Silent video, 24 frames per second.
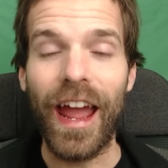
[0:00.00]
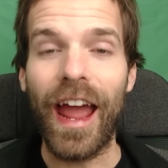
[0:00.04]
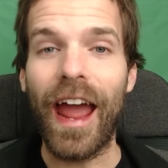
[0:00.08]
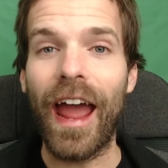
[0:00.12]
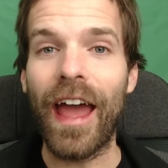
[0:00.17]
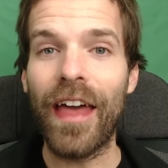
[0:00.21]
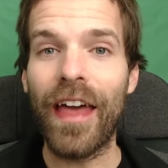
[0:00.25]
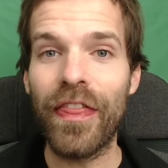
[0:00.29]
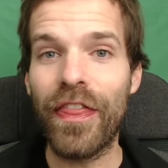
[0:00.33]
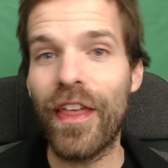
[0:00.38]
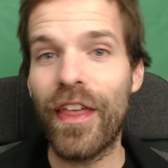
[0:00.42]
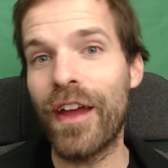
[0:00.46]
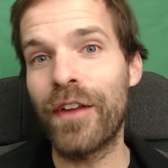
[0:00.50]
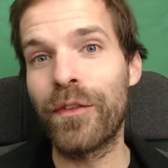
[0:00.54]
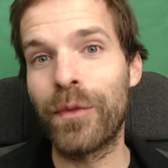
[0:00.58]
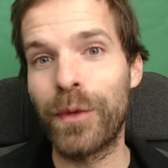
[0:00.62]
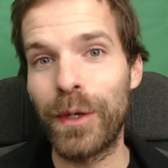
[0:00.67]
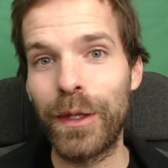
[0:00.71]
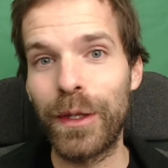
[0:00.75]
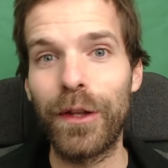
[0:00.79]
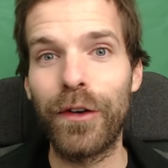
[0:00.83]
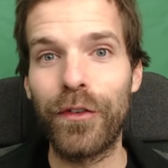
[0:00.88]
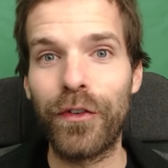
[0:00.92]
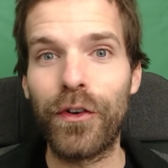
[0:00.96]
and then
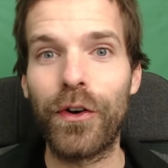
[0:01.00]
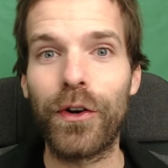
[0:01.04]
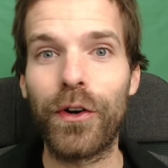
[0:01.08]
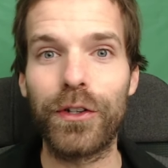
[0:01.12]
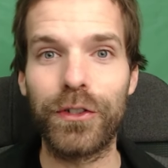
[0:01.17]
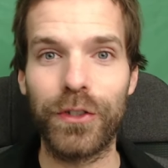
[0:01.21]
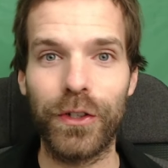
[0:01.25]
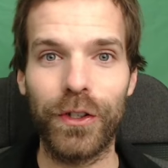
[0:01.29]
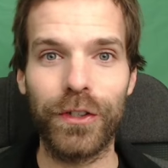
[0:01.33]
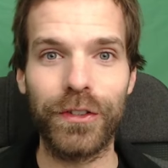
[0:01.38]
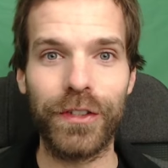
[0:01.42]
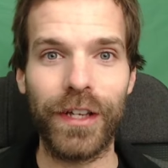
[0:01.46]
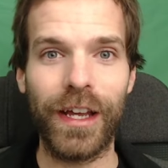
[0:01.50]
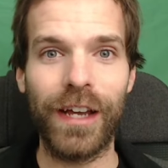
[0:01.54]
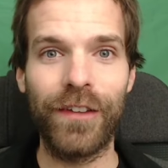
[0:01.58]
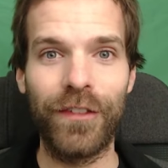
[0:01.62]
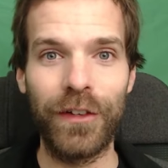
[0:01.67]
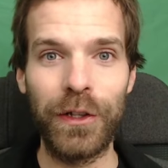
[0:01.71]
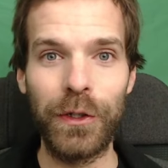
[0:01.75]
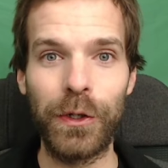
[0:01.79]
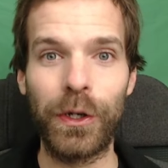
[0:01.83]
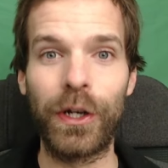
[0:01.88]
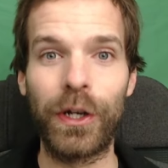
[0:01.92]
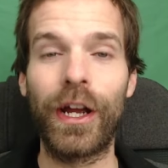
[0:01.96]
we'll of course also have
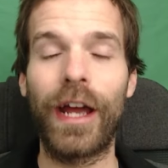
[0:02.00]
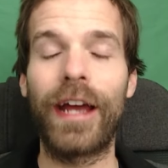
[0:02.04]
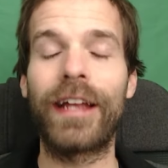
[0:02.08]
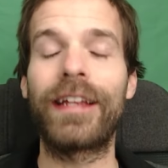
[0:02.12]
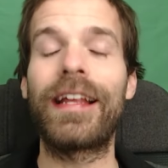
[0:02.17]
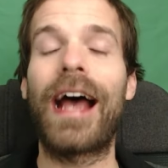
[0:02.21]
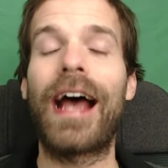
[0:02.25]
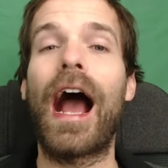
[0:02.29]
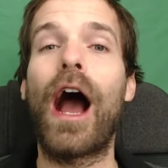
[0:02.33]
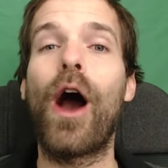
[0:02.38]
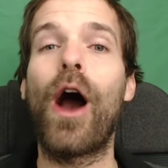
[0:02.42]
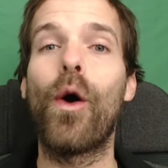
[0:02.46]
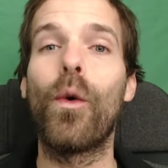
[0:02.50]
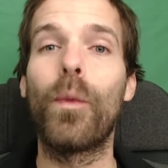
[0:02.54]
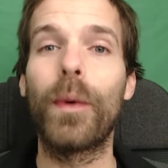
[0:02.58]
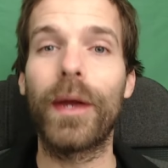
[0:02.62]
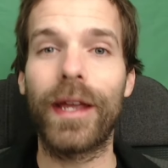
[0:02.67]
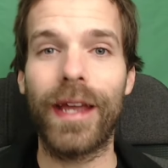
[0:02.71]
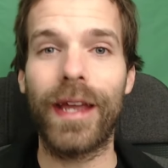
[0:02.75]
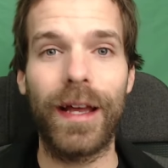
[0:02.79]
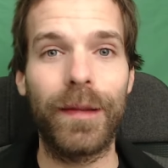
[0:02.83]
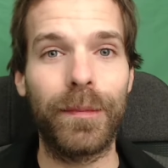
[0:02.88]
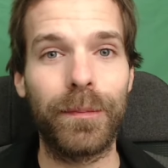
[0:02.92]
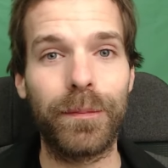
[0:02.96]
a look at how we
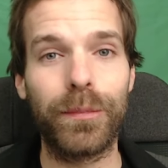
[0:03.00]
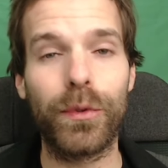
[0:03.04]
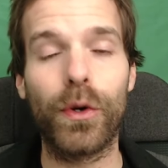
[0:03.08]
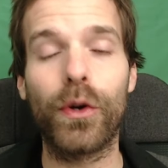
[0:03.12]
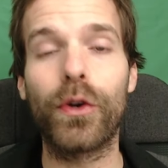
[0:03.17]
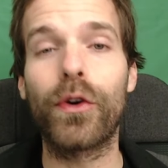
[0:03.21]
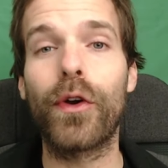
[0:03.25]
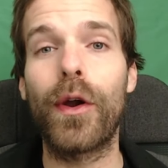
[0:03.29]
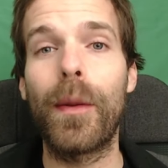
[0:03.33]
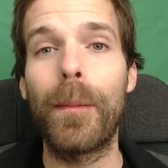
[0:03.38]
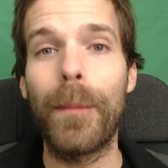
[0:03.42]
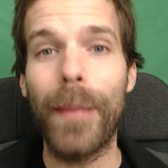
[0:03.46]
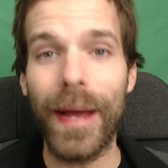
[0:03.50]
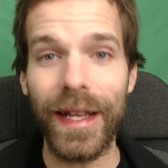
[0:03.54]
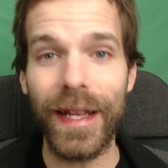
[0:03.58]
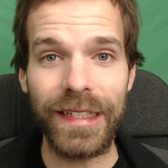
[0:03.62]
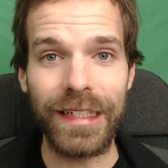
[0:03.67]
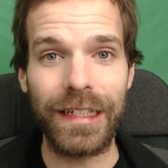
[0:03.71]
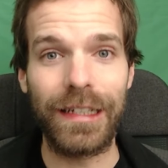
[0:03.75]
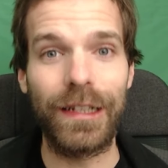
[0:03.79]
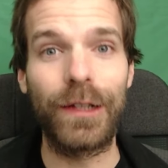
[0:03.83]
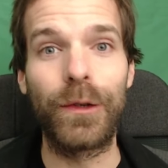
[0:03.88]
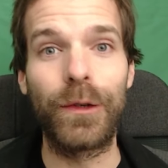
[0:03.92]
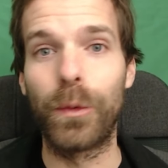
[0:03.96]
can
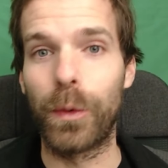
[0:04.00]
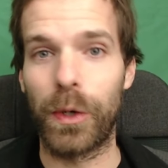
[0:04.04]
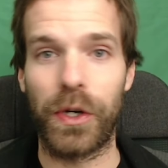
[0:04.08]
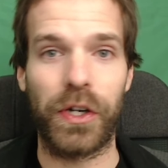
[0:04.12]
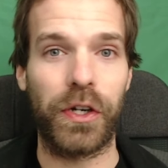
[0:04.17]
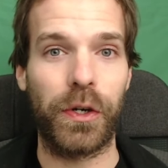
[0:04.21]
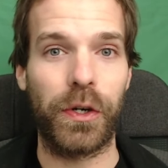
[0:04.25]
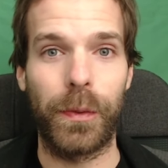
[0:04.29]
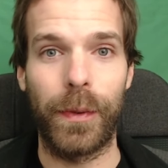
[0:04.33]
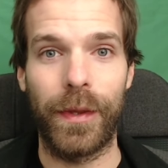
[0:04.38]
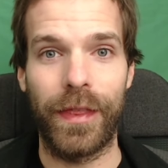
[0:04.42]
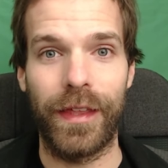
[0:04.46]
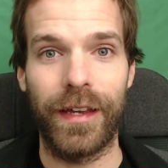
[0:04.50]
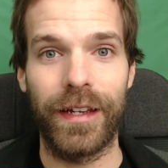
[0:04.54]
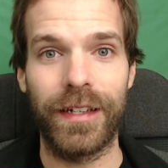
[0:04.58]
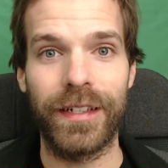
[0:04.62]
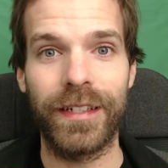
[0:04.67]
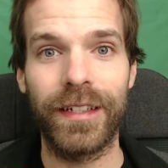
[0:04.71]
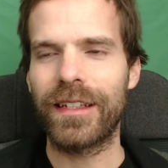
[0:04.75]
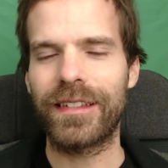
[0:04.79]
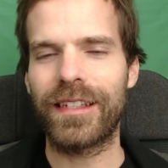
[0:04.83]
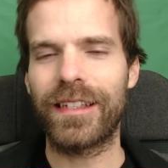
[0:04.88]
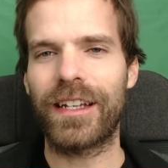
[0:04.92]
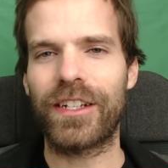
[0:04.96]
programmatically work with
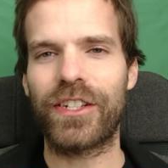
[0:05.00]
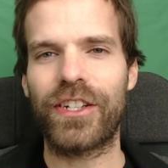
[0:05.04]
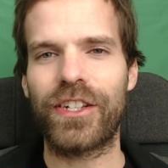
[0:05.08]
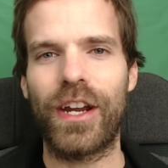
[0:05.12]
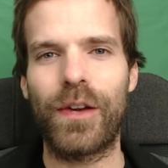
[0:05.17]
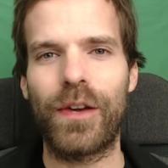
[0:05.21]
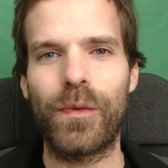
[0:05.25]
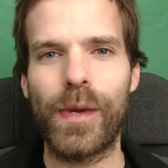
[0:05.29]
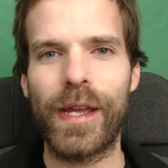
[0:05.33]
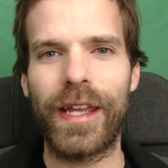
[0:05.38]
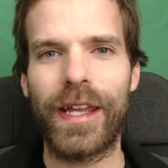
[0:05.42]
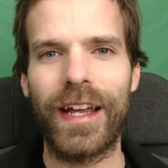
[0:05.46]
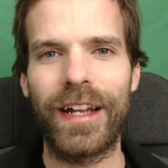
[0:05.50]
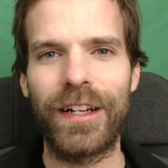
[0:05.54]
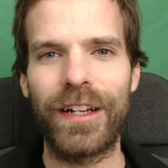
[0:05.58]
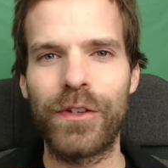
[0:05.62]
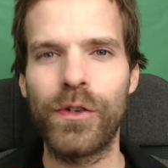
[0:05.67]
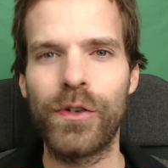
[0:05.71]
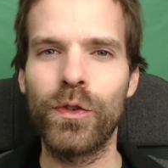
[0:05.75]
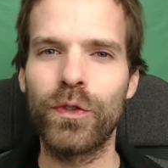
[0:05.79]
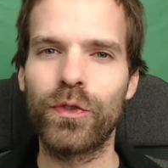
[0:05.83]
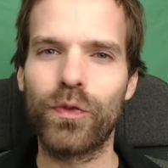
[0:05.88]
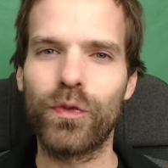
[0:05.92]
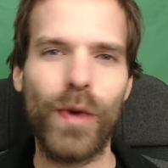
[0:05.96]
it, such that we can
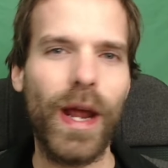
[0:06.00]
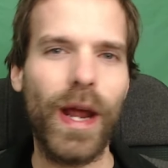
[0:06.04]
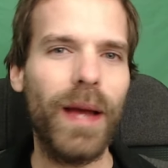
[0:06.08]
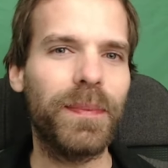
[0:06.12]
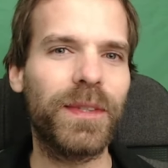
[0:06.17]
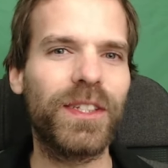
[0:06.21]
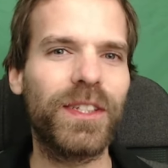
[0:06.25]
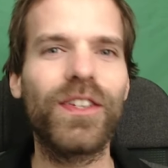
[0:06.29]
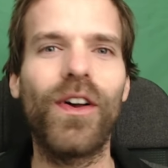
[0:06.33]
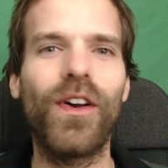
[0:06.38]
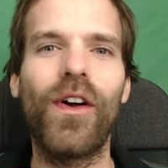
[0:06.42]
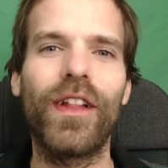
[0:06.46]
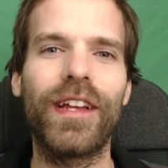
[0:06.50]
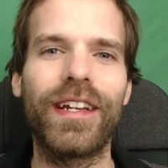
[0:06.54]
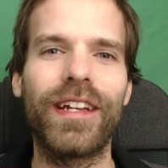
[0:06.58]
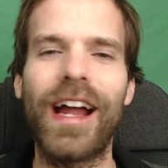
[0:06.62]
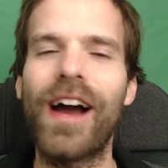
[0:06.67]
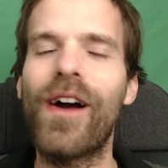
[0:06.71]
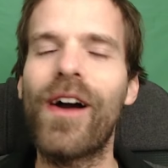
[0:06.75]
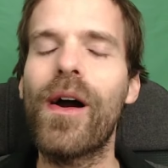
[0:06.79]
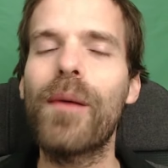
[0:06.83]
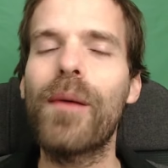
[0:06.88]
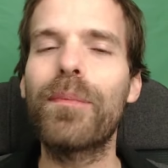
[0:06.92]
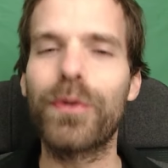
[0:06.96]
use wrapped S O L in
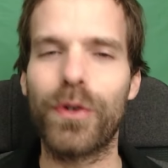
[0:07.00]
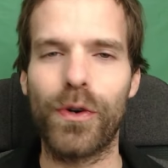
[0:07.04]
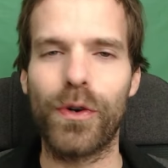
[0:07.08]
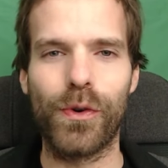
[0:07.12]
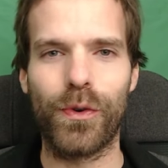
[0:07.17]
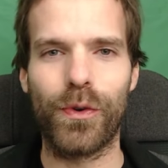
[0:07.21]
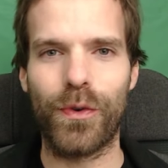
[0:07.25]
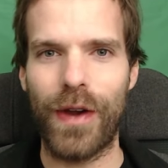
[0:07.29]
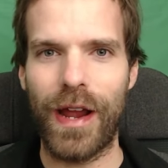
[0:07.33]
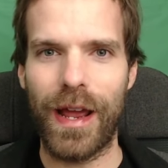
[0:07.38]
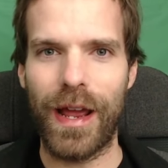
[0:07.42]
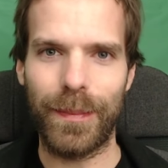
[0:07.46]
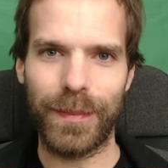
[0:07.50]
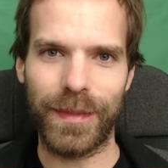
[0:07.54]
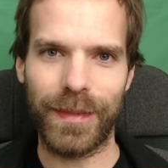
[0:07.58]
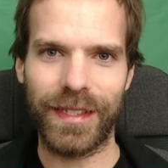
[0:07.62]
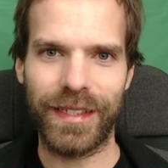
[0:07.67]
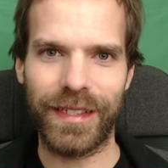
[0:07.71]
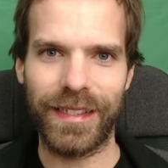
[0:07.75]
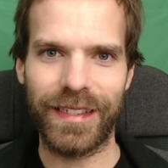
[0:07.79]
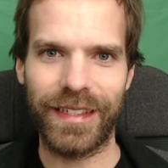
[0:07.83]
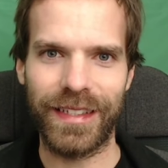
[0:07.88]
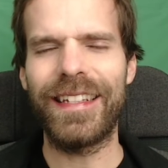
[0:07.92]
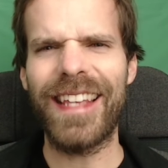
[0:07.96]
our
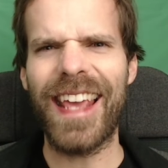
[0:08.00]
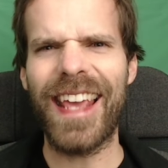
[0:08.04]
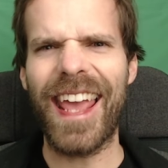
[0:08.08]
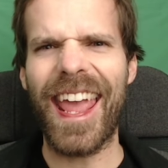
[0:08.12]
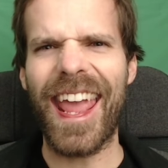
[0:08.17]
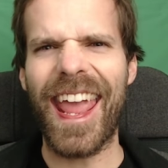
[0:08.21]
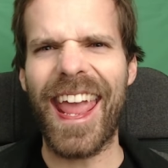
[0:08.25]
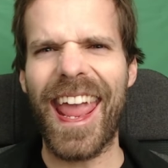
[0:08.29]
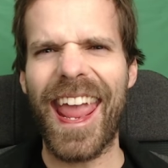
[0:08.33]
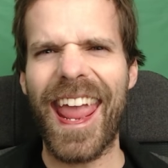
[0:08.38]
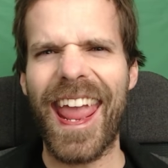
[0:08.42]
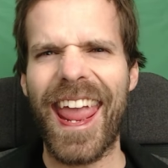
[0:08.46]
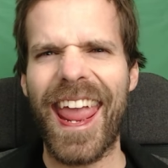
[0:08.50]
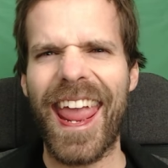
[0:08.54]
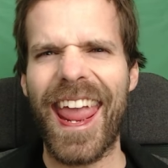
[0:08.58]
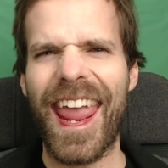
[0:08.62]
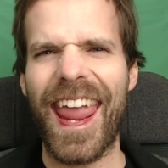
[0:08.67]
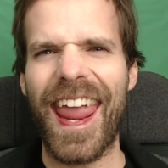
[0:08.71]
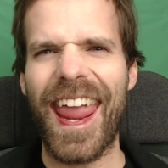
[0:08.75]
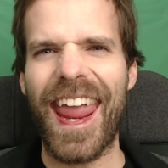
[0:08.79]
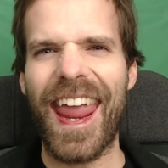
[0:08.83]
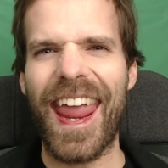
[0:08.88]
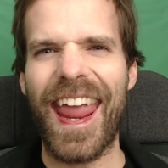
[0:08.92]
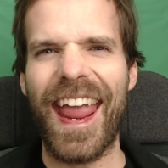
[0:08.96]
programs.
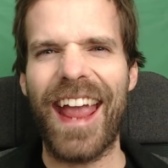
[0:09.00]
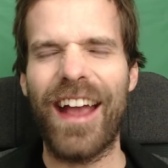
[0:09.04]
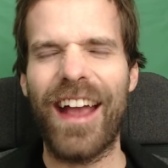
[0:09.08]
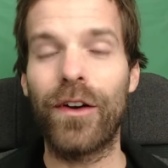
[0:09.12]
Yeah.